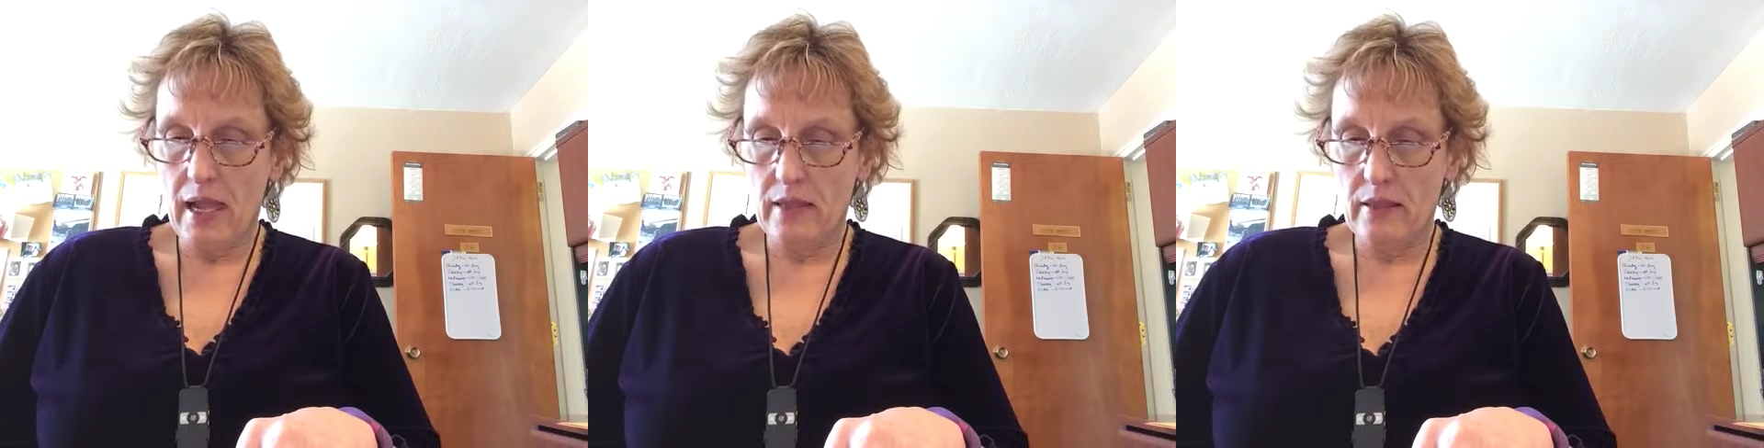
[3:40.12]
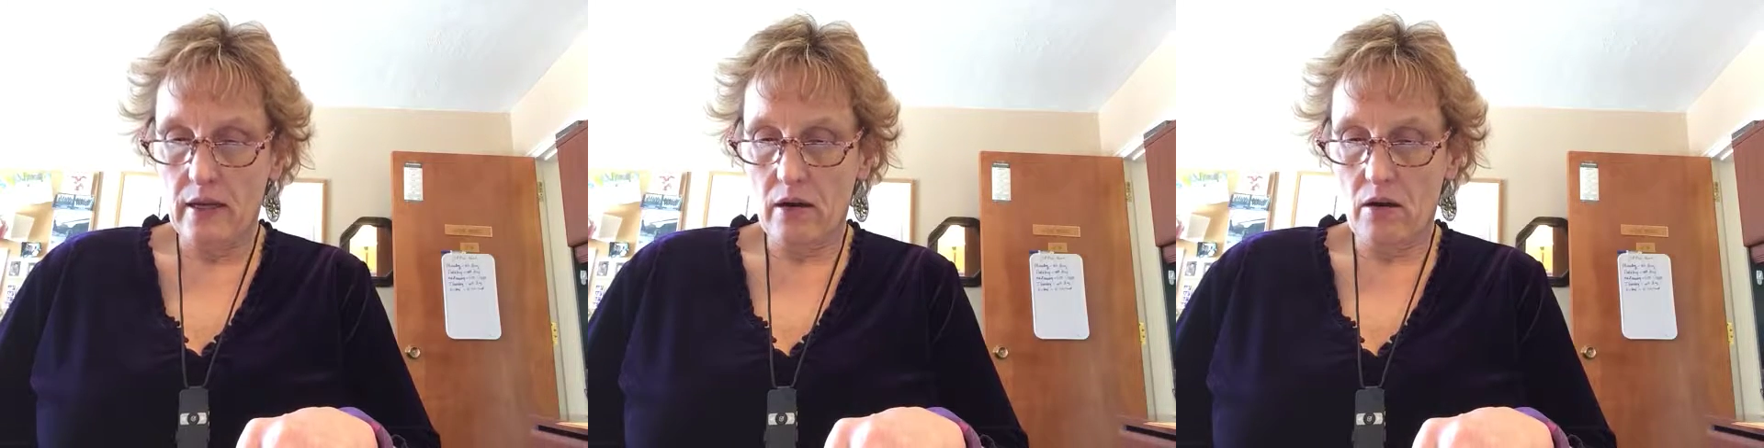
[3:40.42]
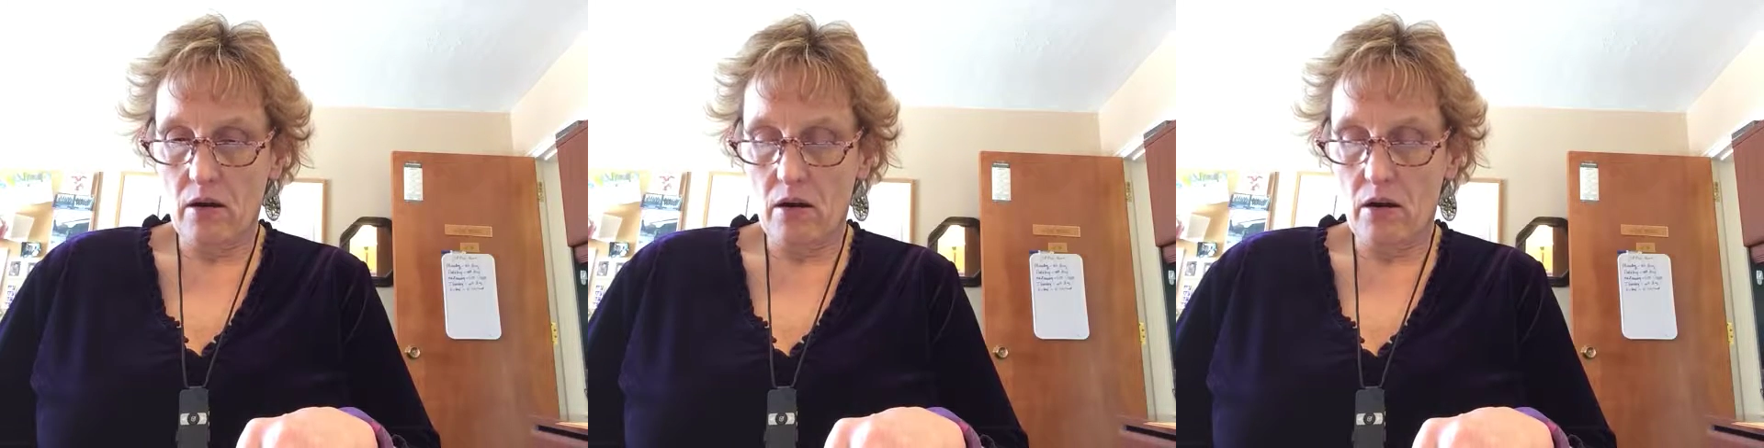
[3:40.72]
And
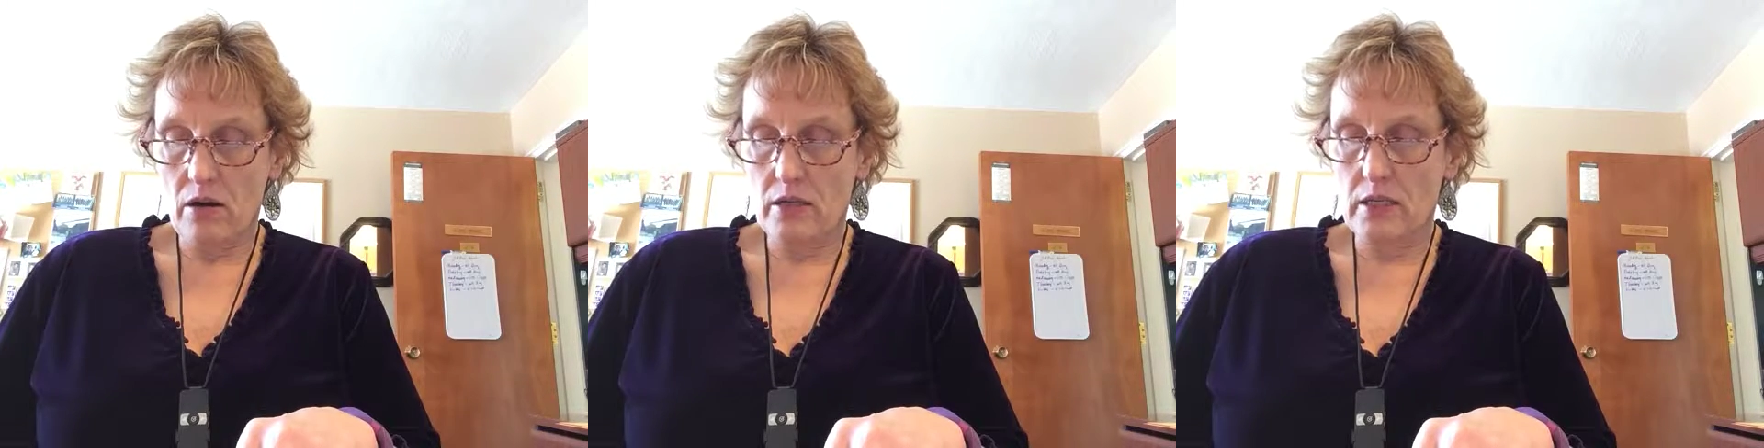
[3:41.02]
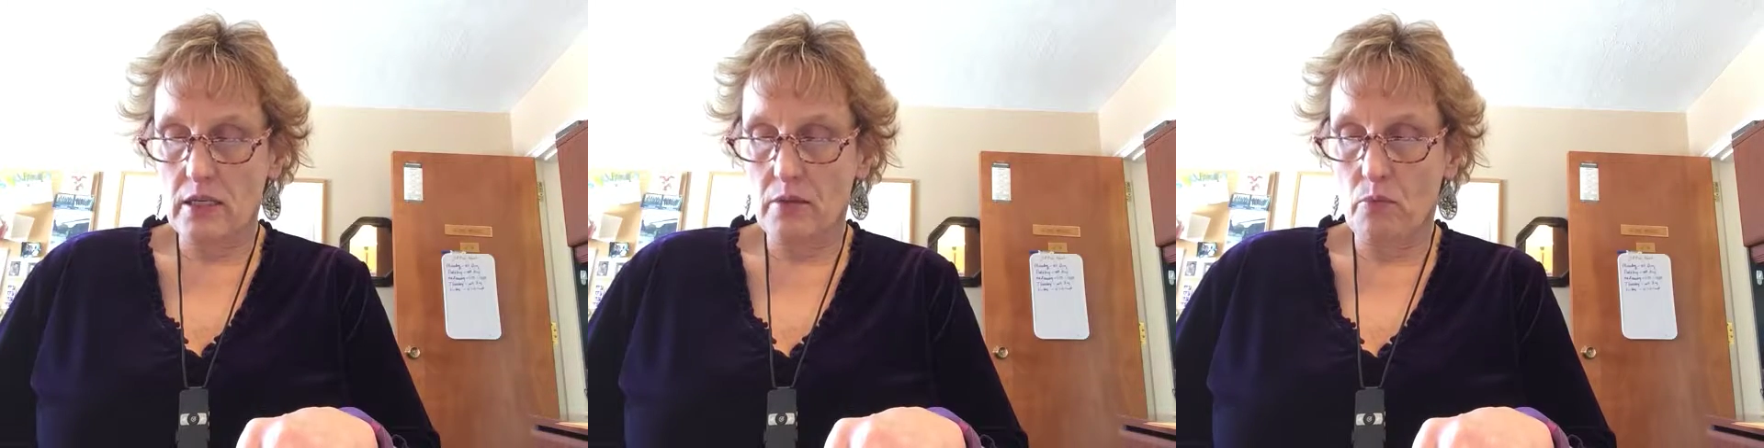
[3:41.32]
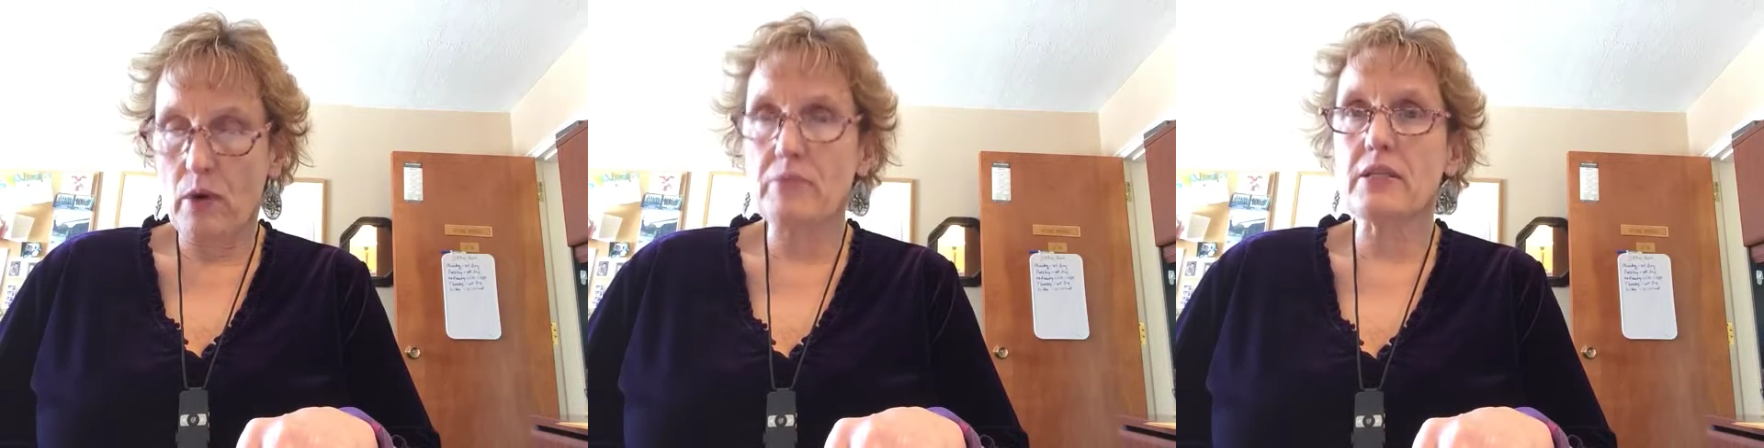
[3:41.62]
there are
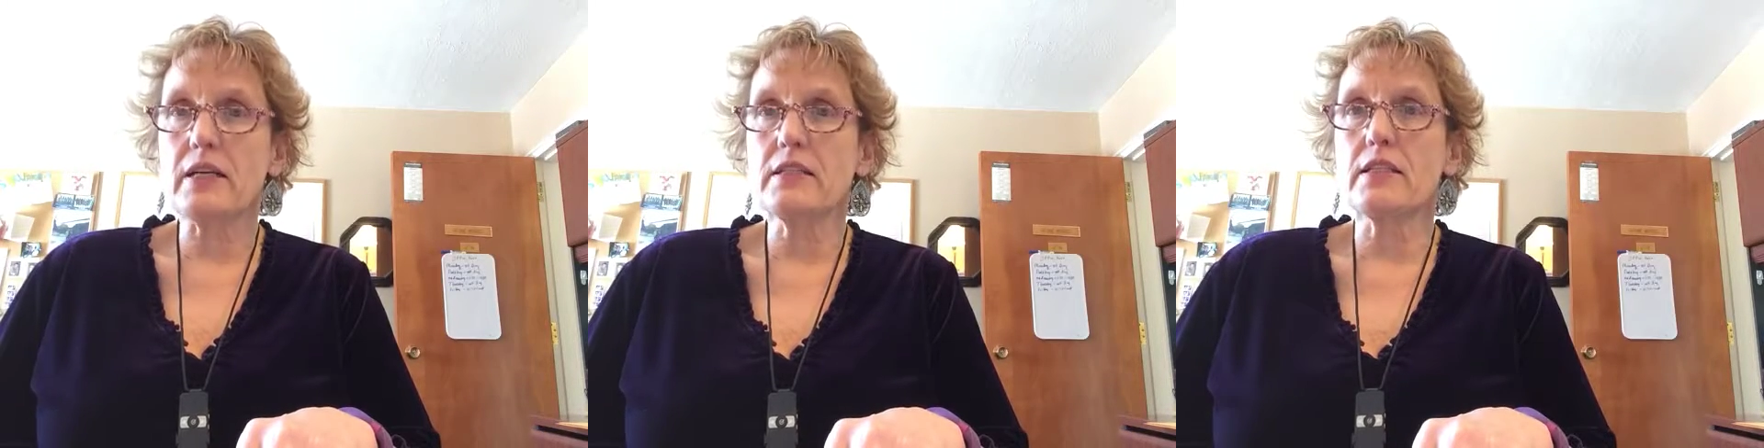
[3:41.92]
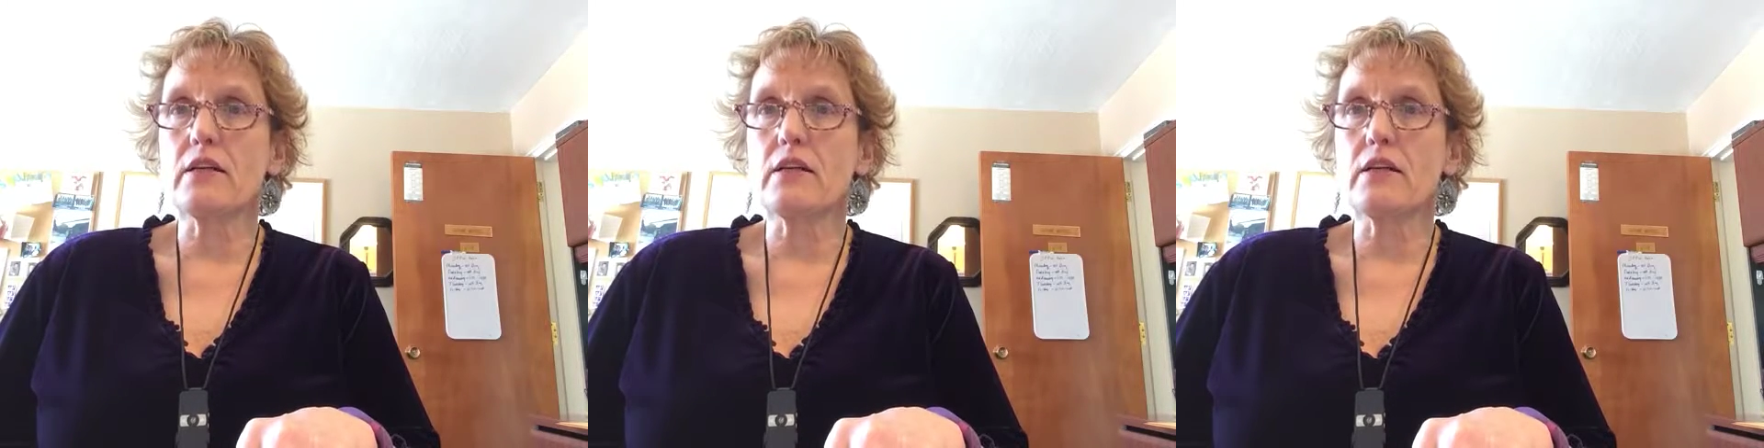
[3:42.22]
some websites